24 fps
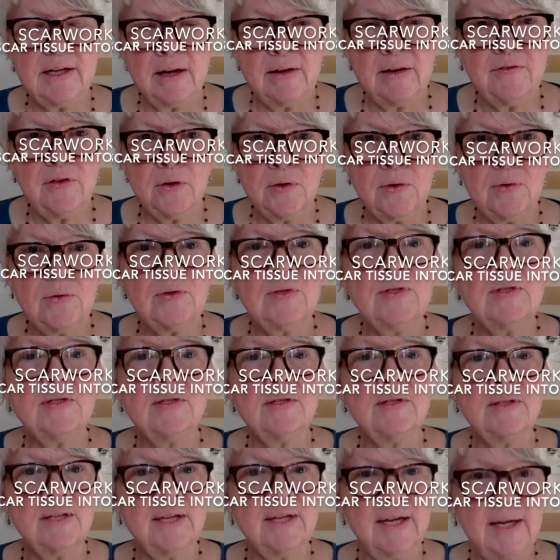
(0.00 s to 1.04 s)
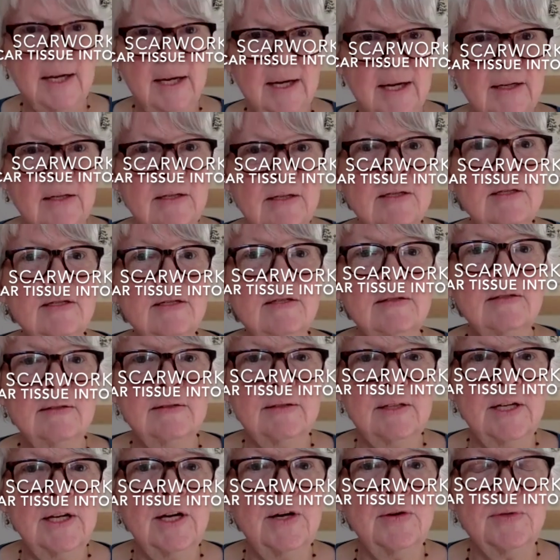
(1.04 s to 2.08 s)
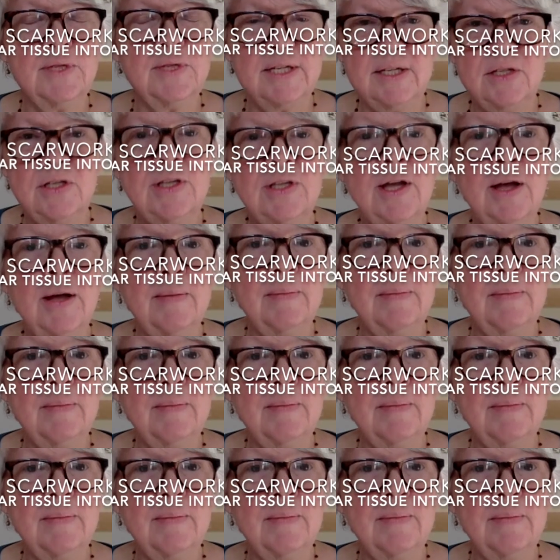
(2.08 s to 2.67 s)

folks and, you know, teach them